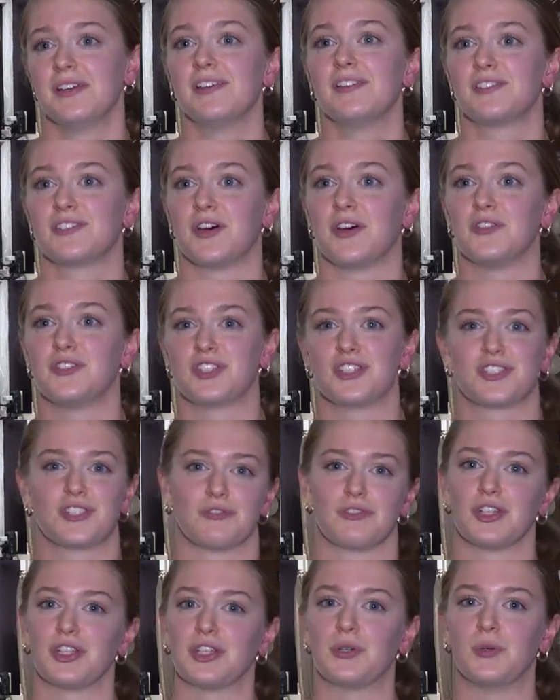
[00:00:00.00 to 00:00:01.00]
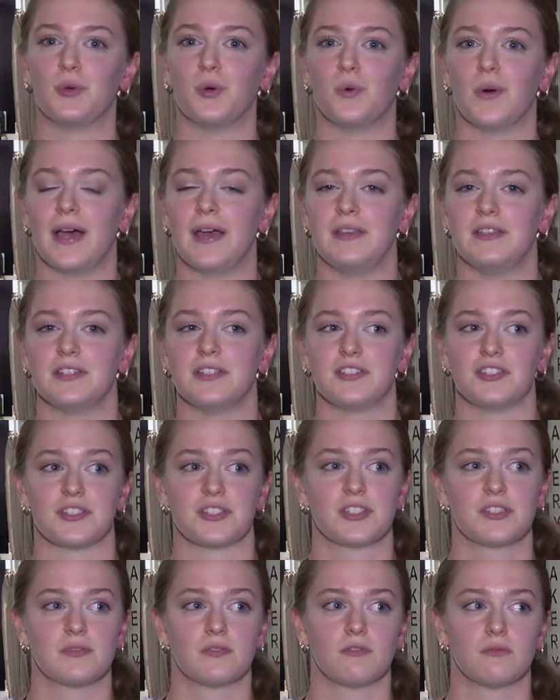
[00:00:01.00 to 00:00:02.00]
So it's just a really cool way to
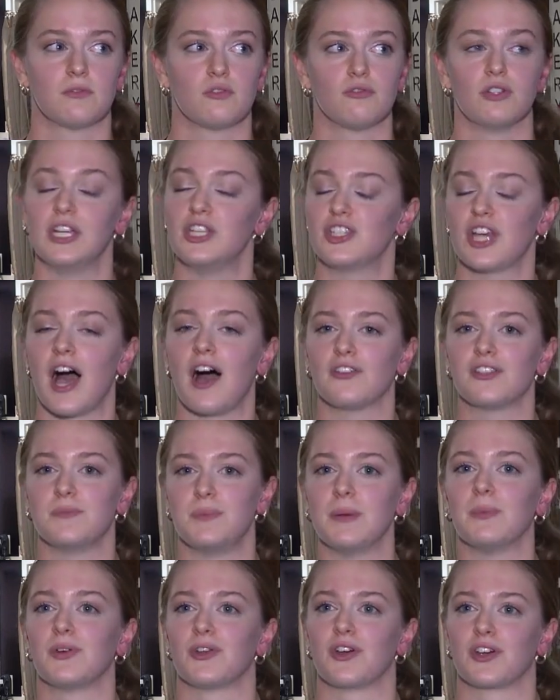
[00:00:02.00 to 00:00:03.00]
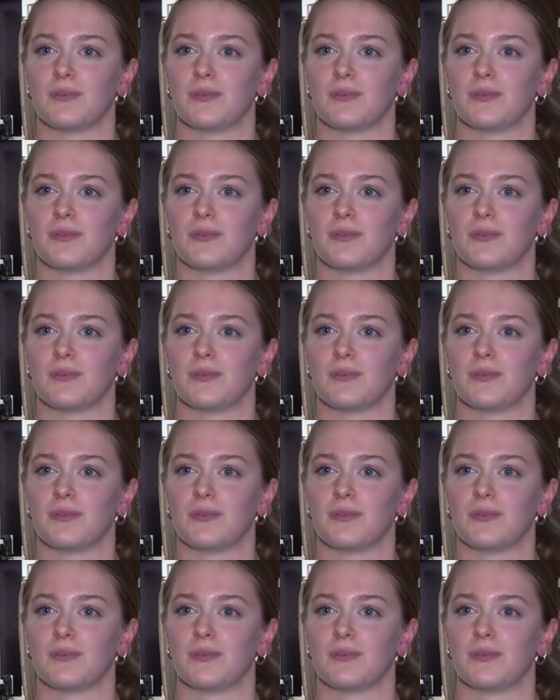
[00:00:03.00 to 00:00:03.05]
just reach out to people in our